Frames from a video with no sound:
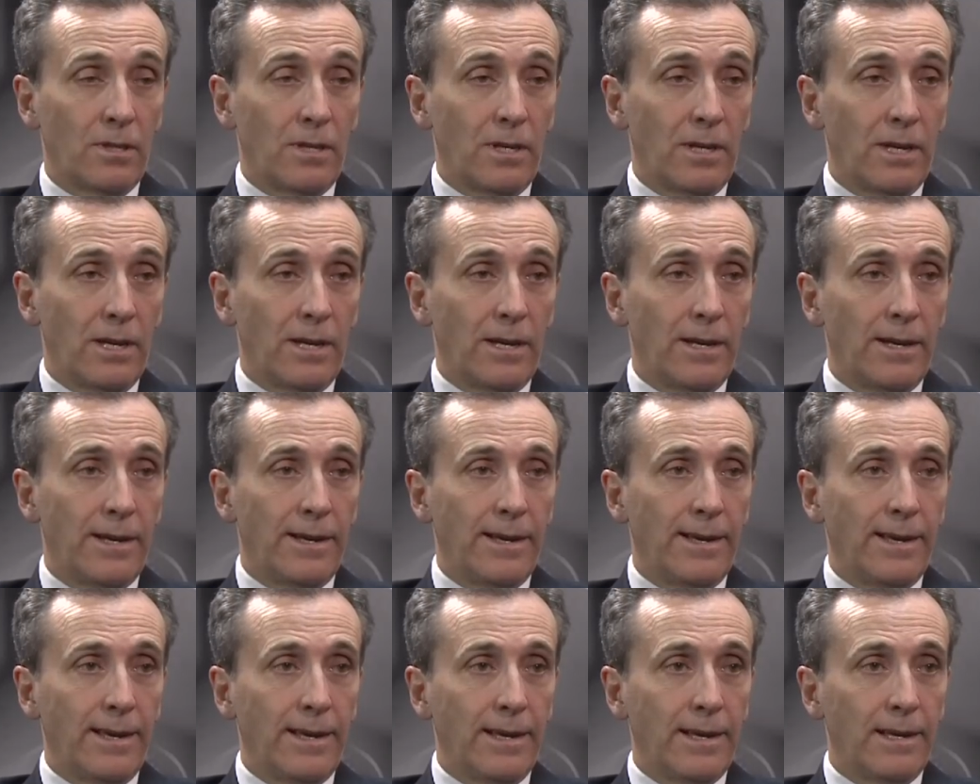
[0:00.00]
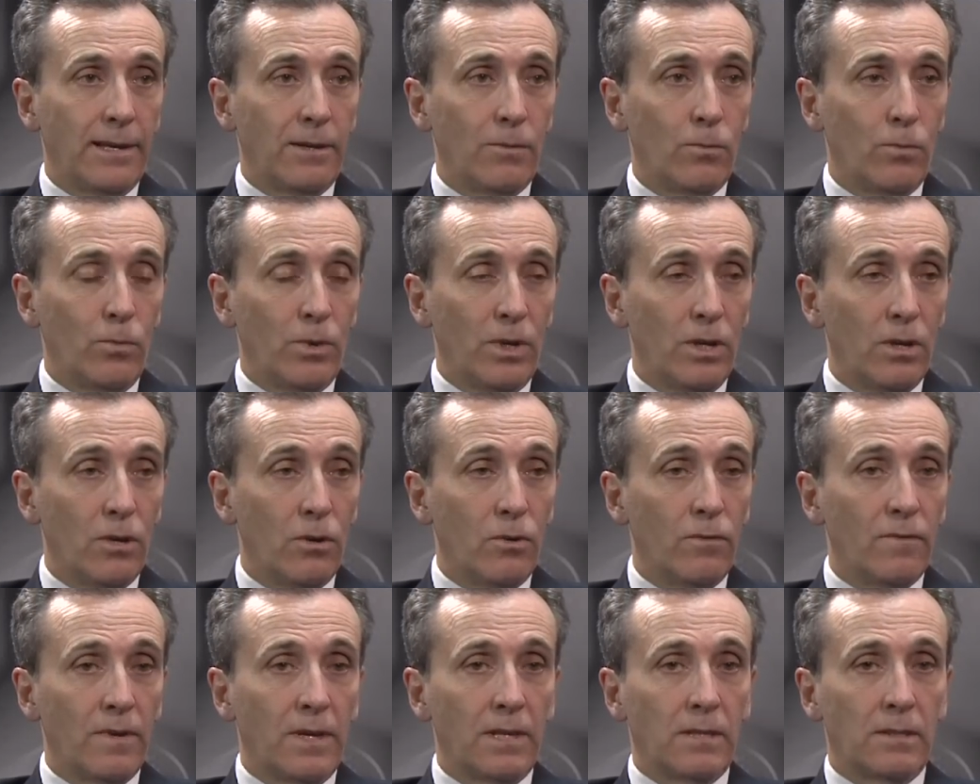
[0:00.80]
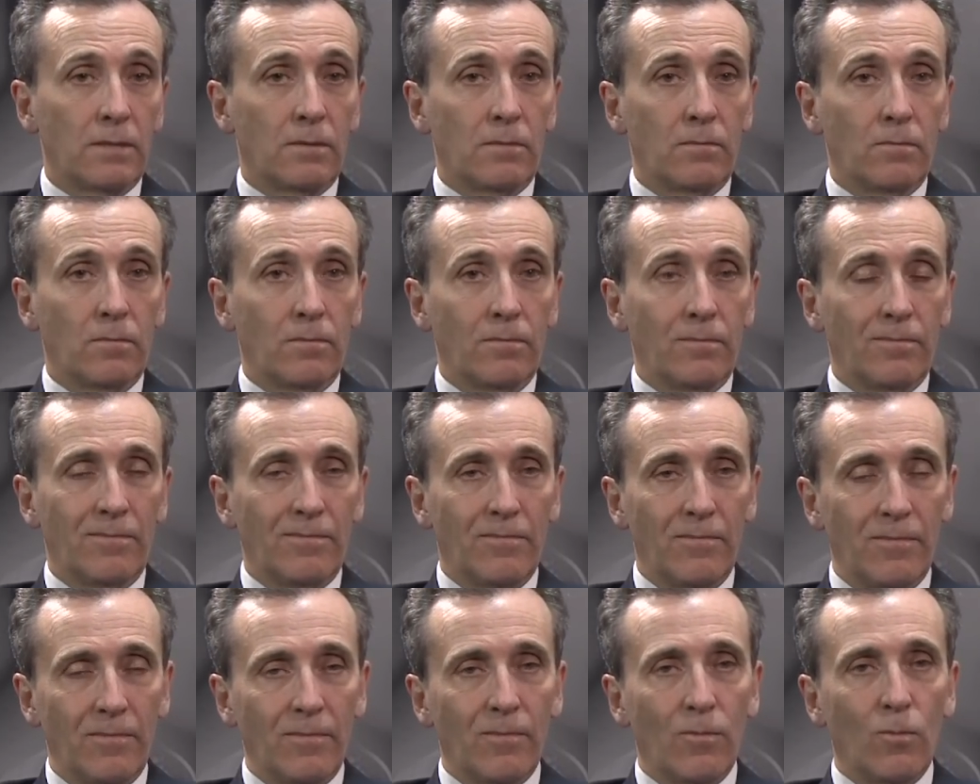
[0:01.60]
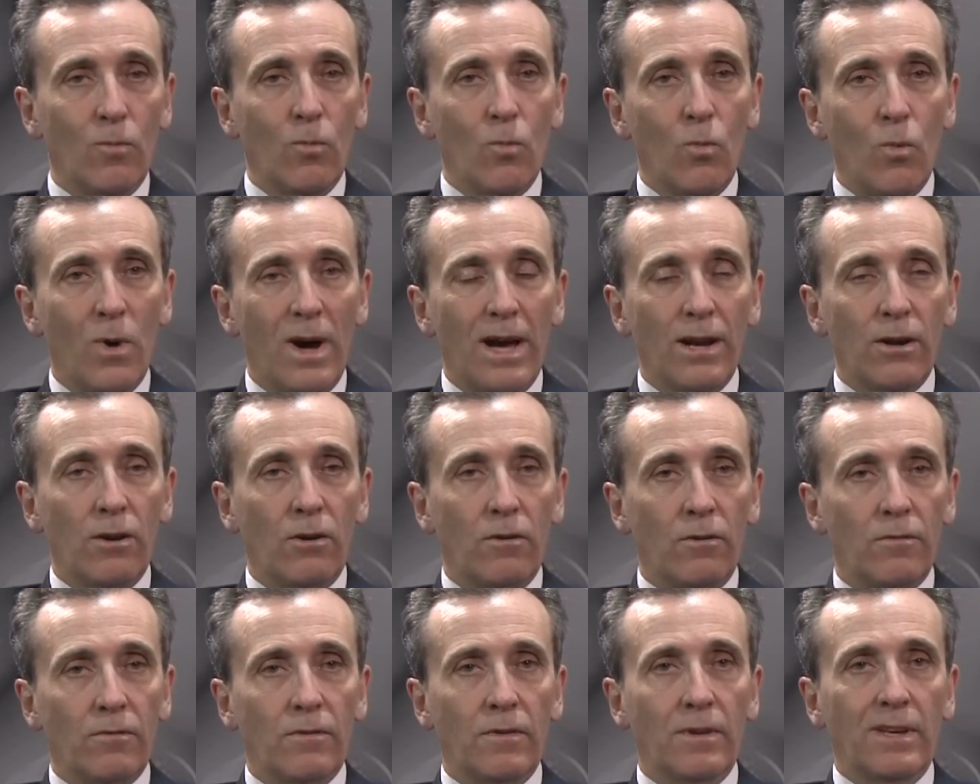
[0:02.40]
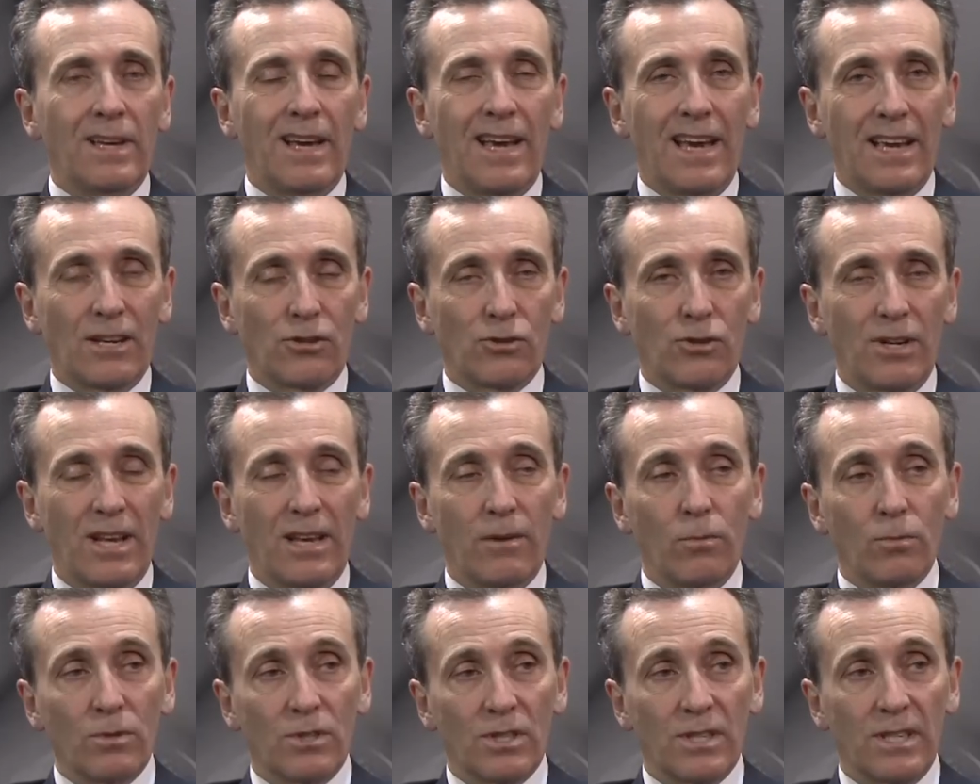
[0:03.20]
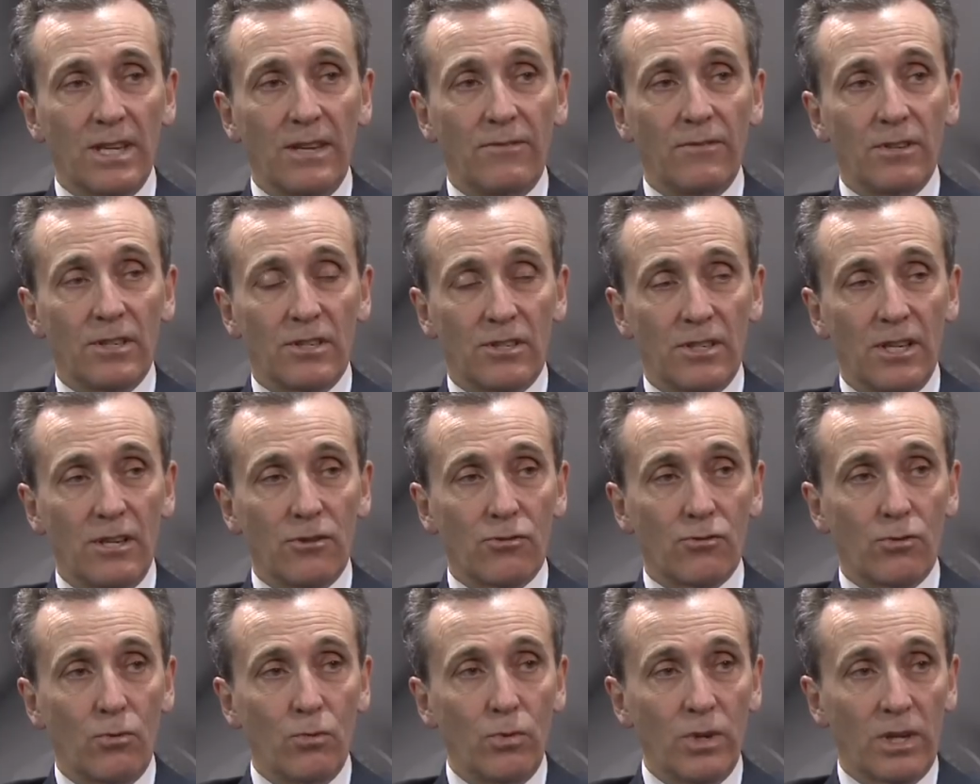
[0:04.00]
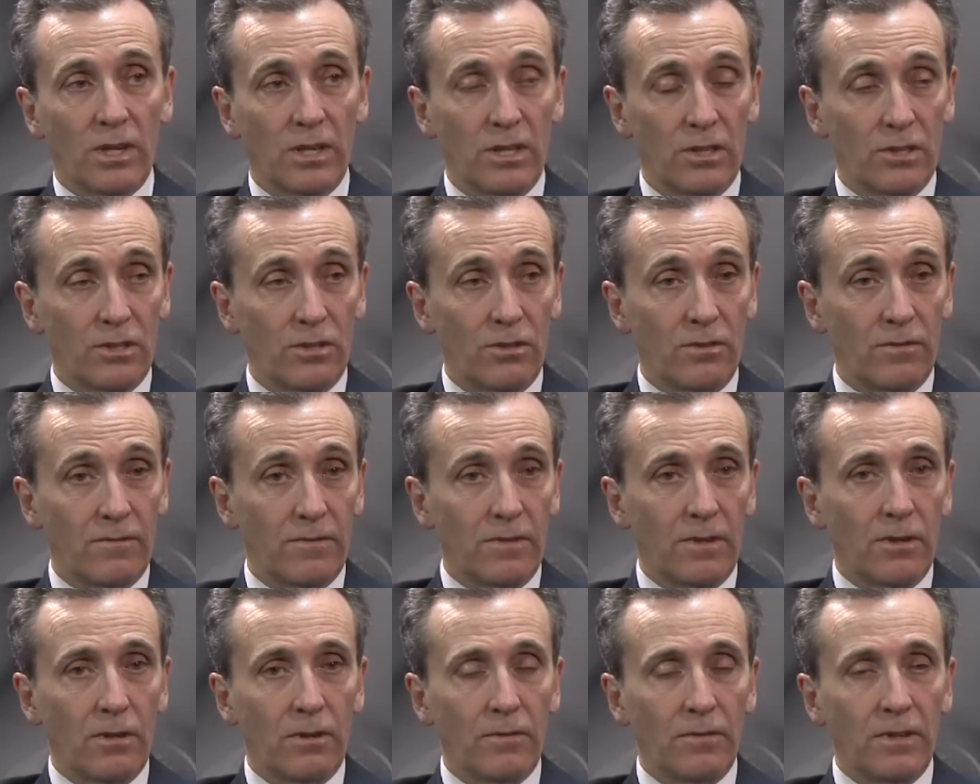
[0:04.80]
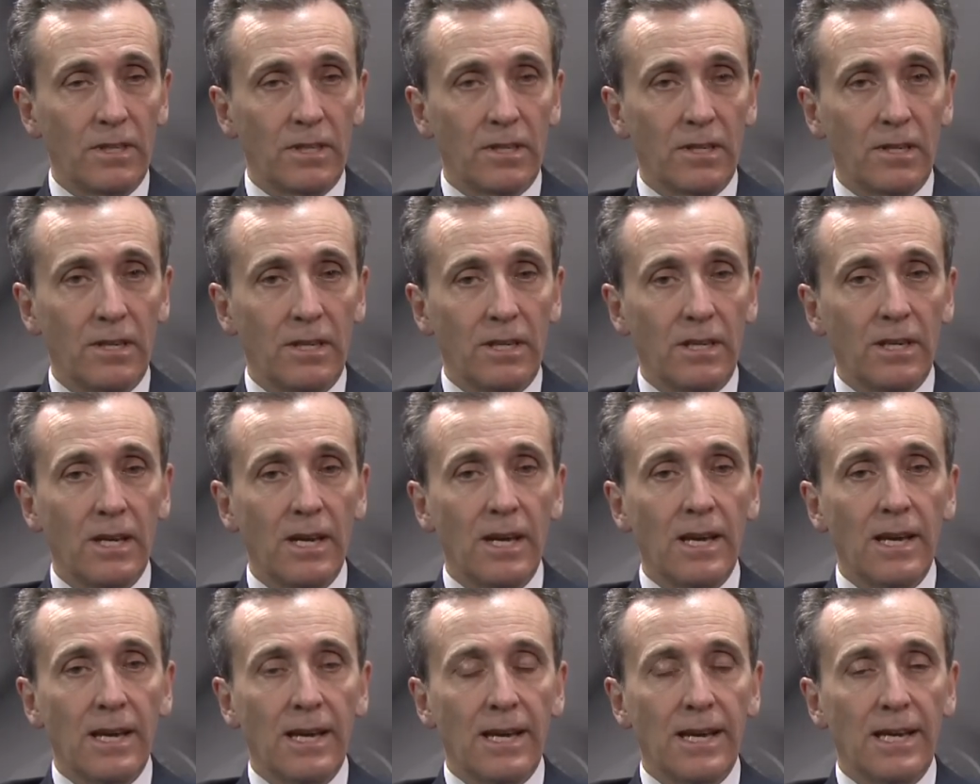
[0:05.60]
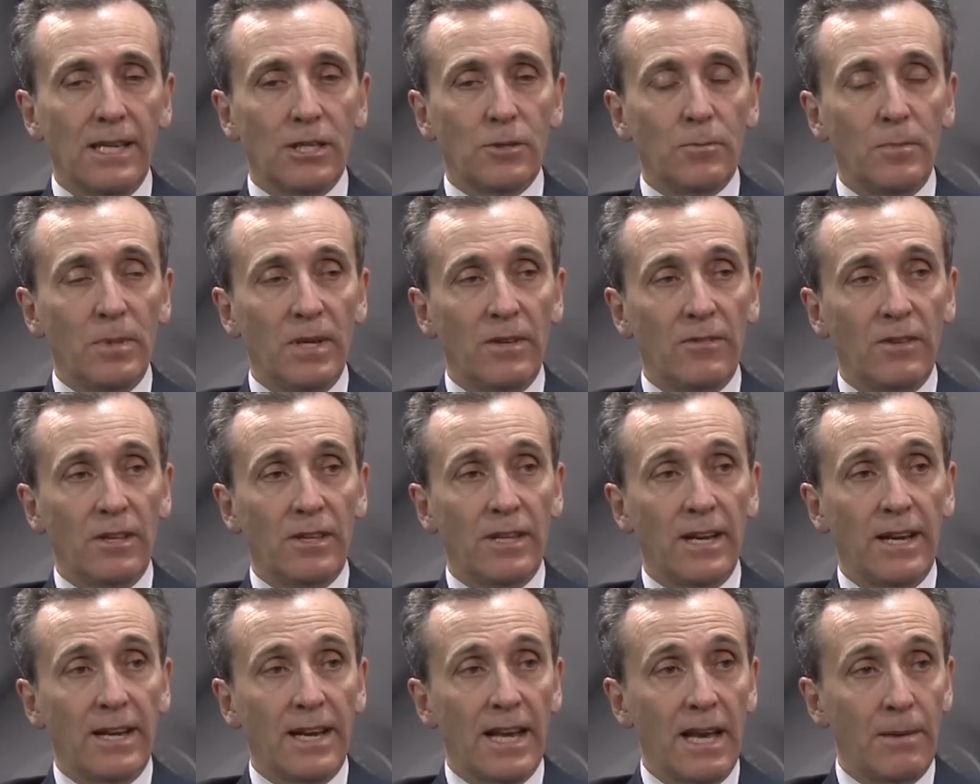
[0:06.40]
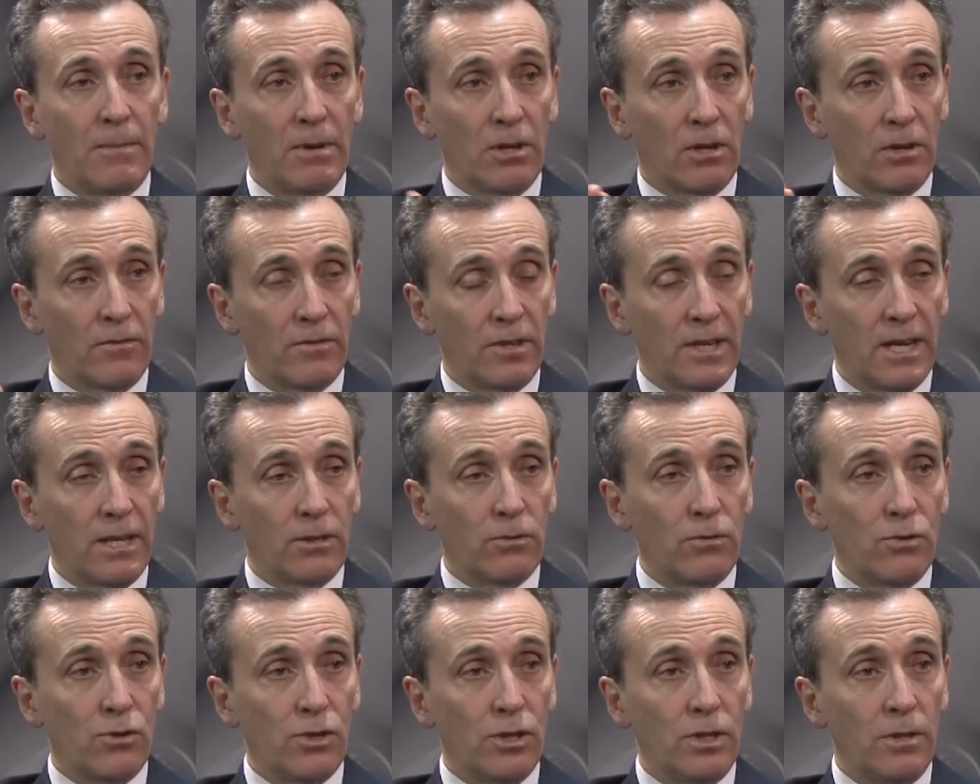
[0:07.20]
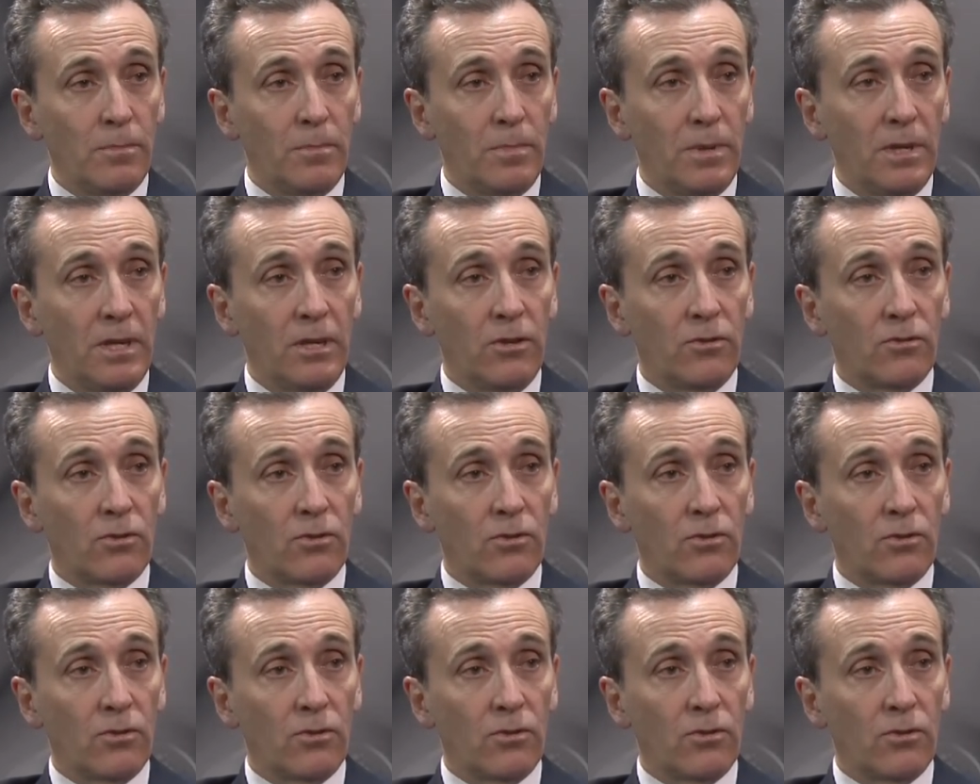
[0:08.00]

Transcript: And we know that one of, actually, I would say the central weakness of Italy has been the dynamic of debt to GDP.